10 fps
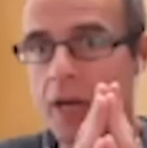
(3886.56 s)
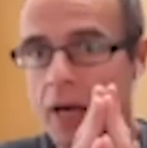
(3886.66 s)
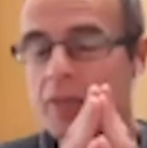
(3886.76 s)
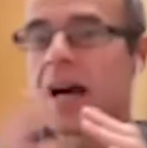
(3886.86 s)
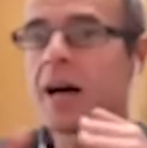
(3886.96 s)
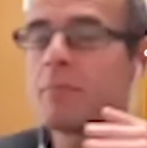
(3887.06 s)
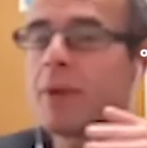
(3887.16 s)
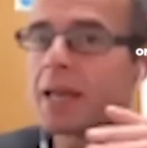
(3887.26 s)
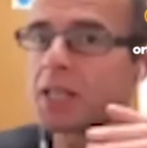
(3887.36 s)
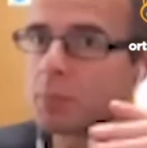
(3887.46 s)
yeah, and that
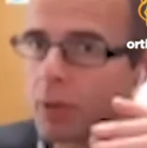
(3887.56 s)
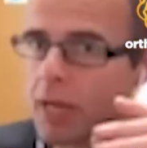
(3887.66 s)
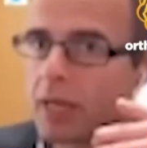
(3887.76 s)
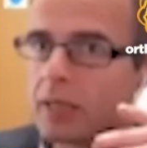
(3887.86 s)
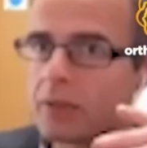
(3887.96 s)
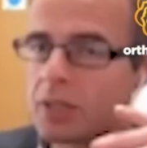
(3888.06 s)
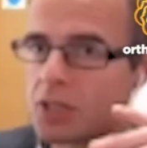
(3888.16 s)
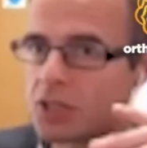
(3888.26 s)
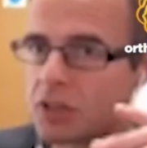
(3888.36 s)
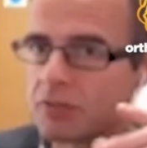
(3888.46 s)
may explain
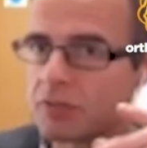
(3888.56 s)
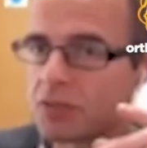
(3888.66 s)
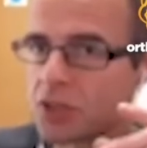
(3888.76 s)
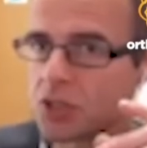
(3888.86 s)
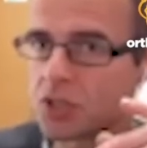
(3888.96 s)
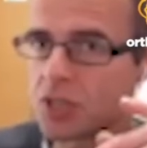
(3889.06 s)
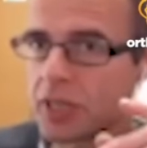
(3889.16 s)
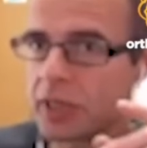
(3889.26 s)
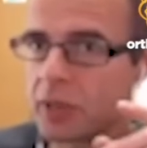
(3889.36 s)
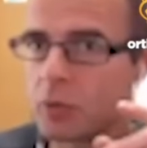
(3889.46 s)
this difference you're
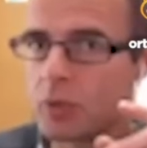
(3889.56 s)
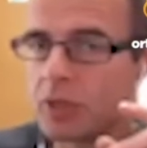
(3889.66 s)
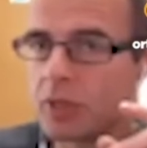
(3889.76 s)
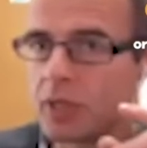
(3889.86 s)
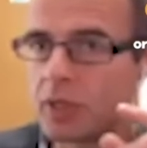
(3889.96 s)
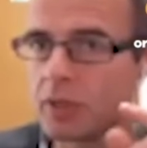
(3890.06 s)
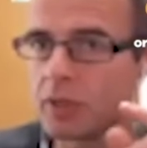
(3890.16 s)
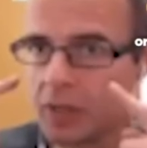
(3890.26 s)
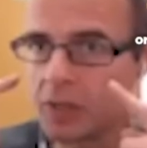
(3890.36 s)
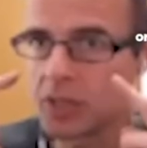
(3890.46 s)
seeing with the
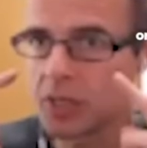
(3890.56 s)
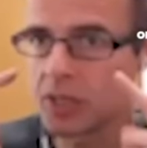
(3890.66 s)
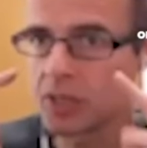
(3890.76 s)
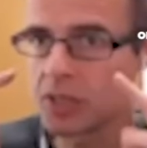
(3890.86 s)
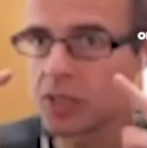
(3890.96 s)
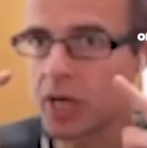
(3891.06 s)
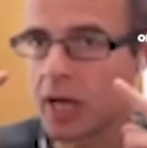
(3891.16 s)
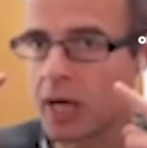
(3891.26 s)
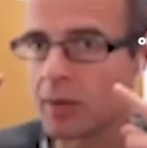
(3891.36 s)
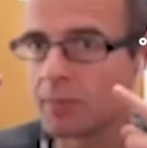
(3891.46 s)
noses,
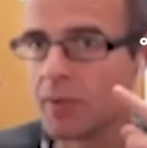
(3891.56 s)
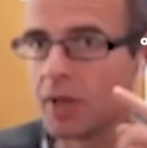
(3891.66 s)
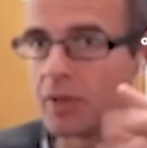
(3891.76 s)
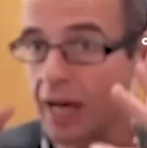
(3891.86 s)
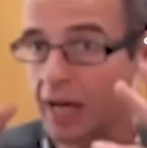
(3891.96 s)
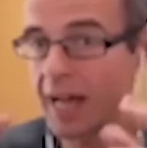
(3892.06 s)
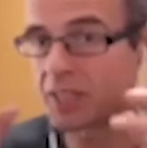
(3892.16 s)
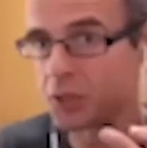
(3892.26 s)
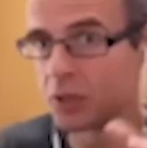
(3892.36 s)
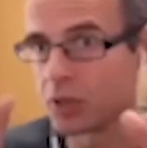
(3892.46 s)
um, the
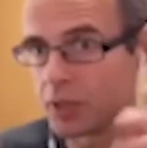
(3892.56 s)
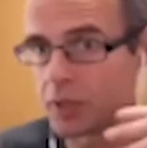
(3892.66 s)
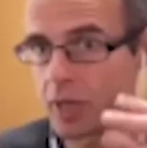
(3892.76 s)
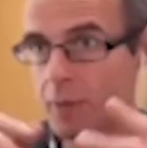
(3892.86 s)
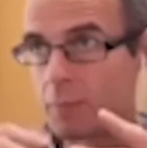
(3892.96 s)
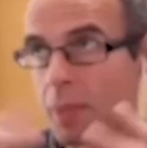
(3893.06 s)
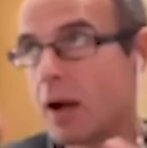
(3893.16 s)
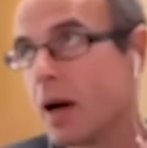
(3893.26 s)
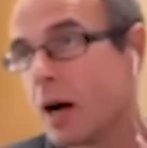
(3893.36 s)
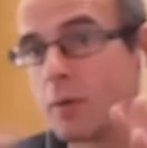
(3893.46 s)
adenoid Absolutely. Um,
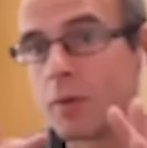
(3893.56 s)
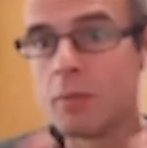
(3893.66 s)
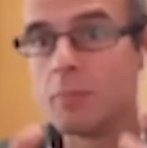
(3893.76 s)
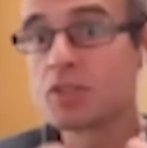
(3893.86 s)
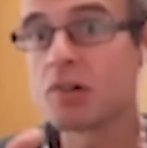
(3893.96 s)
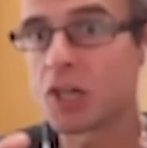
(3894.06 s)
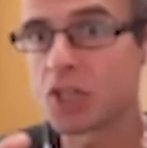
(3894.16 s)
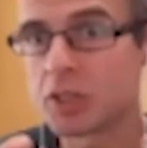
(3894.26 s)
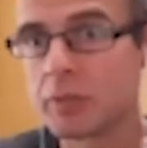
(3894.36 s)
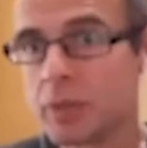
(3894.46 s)
uh, obstruction,
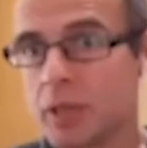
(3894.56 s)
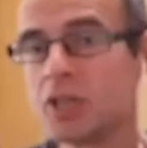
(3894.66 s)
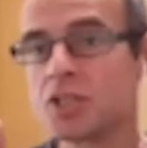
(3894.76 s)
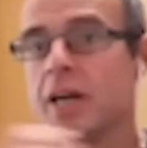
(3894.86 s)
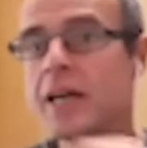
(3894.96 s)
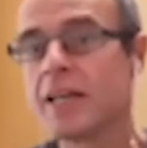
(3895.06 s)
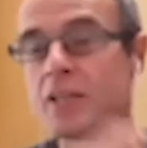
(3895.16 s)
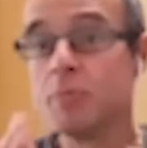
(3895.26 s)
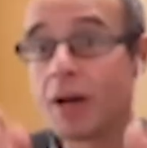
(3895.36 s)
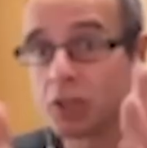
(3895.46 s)
Absolutely. because
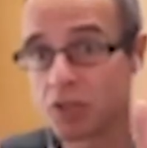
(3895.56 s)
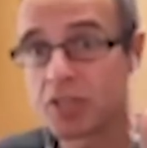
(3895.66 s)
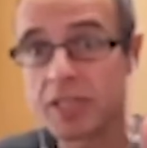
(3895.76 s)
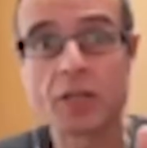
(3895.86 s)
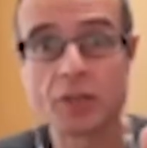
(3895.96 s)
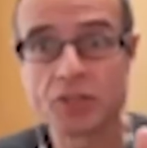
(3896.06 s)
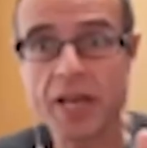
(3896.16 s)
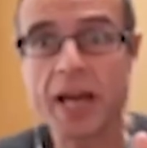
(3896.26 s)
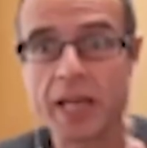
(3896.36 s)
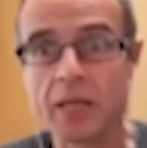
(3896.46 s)
you might not see that on the
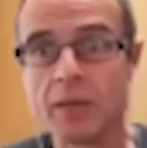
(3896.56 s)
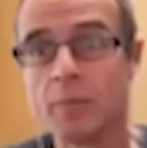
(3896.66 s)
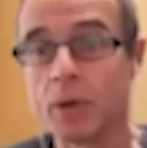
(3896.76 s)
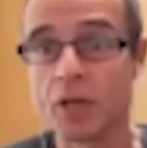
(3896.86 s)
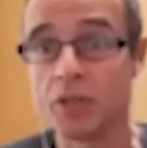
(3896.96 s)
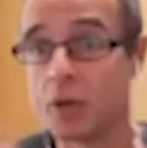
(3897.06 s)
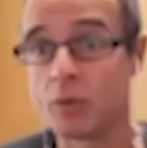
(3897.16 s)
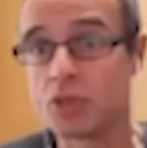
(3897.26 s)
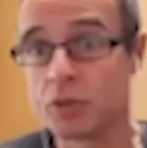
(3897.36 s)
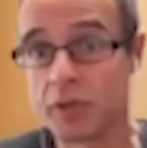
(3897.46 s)
day, but, you know,
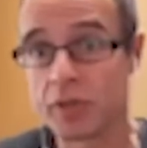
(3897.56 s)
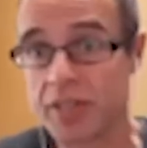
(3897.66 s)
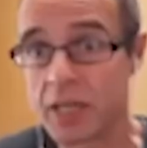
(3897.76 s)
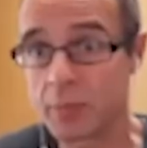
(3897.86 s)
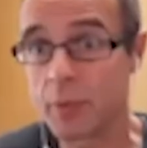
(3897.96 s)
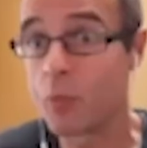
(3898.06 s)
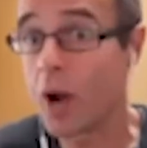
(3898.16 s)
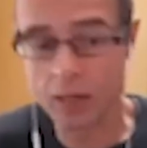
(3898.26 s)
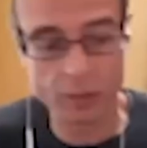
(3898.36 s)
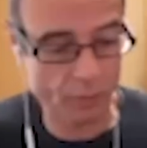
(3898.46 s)
because you'll, tend to be
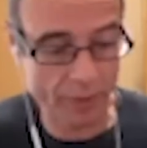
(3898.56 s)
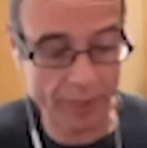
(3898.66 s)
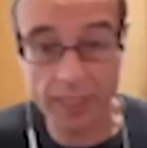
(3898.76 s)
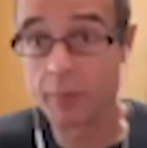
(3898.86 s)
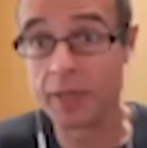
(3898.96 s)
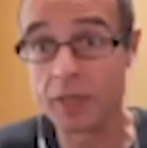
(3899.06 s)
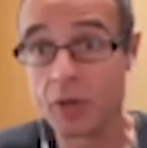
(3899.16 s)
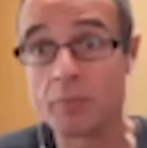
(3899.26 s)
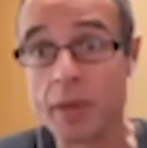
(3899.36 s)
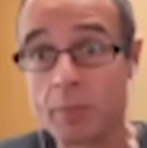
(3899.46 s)
well when they come in. You
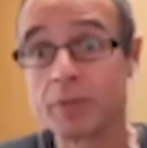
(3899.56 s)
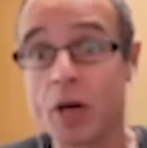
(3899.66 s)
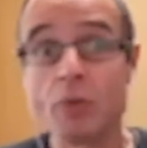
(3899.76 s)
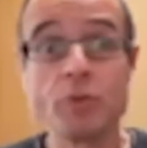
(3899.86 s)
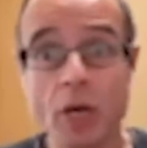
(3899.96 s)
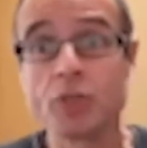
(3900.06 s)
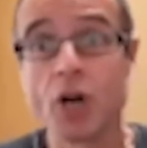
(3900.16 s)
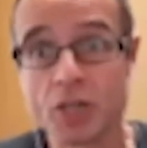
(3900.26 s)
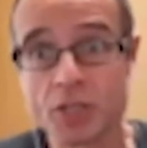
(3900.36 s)
know, people yeah. don't go to